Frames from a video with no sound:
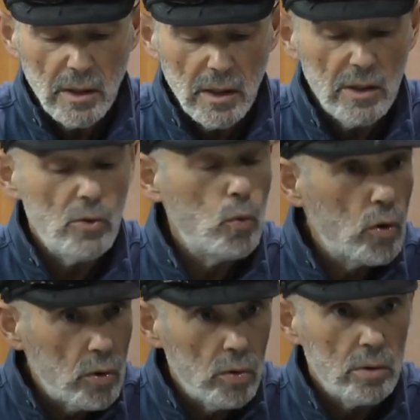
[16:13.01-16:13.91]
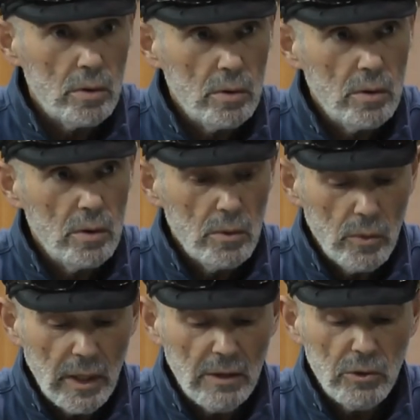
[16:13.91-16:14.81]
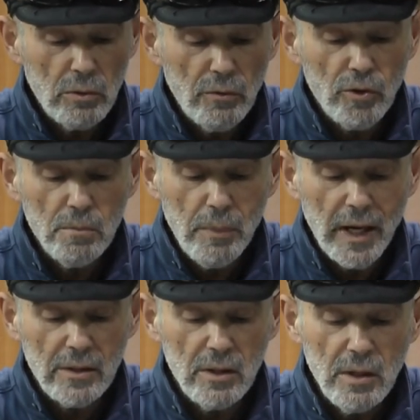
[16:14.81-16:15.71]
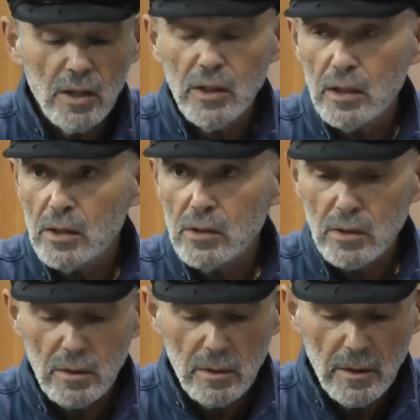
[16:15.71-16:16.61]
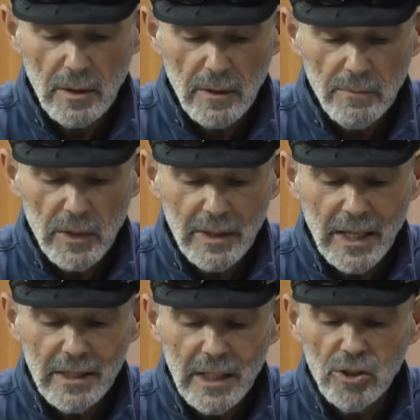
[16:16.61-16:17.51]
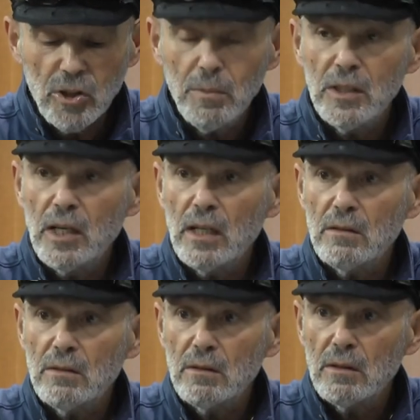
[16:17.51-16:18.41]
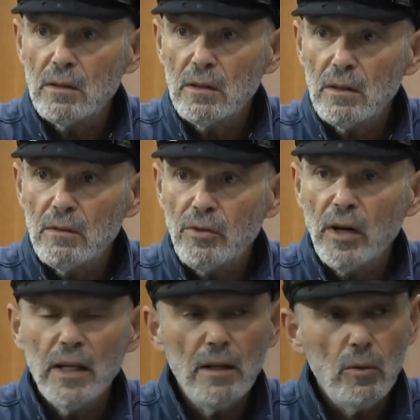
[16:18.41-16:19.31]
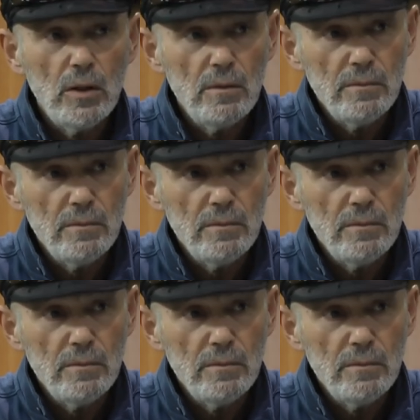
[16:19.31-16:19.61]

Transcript: and the world would have to revert back to nothingness, and that needed to be done for anyone.